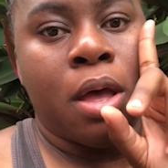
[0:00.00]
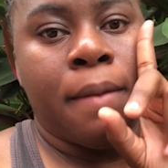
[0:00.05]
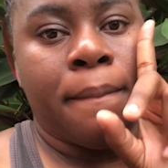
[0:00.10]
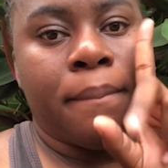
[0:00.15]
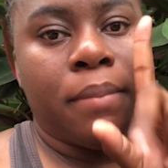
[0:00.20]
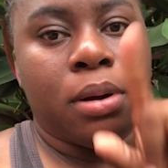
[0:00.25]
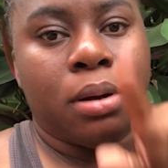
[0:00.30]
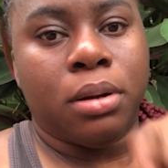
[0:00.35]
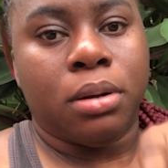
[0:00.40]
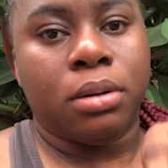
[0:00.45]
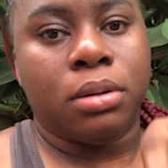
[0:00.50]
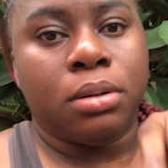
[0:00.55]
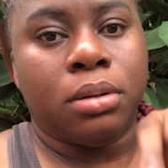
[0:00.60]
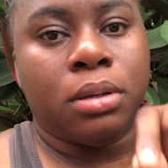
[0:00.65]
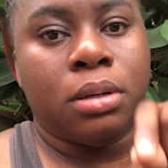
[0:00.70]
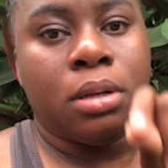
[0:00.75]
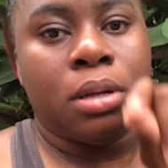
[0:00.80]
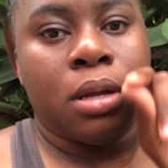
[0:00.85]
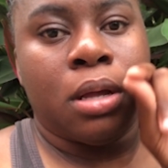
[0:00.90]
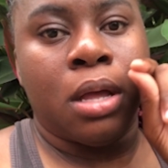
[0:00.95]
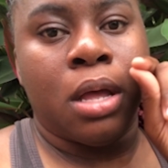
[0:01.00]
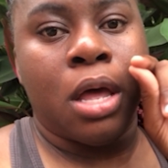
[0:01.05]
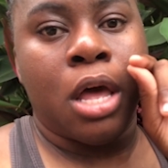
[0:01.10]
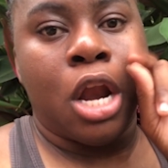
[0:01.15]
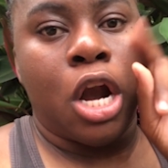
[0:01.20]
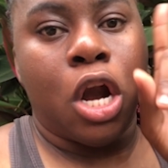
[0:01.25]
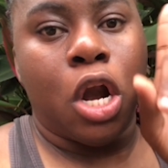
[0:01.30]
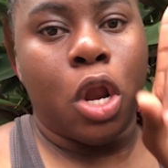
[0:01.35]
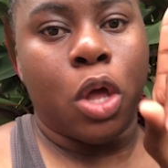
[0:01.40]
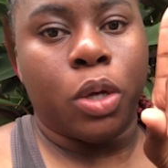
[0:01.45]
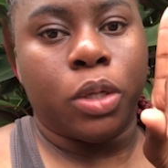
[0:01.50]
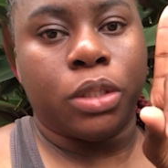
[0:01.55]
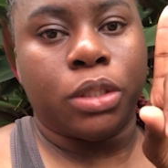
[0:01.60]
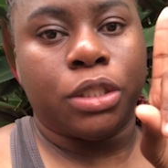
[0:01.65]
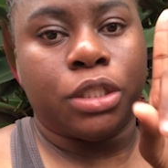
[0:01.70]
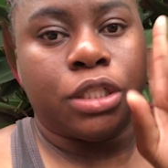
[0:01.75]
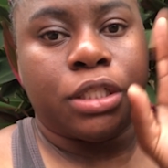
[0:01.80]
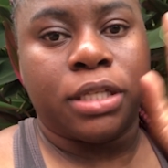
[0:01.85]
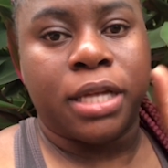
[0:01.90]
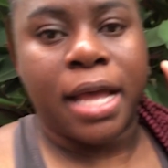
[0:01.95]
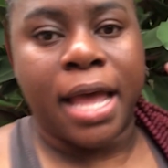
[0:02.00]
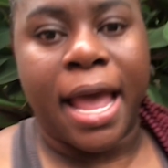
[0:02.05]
more lunch.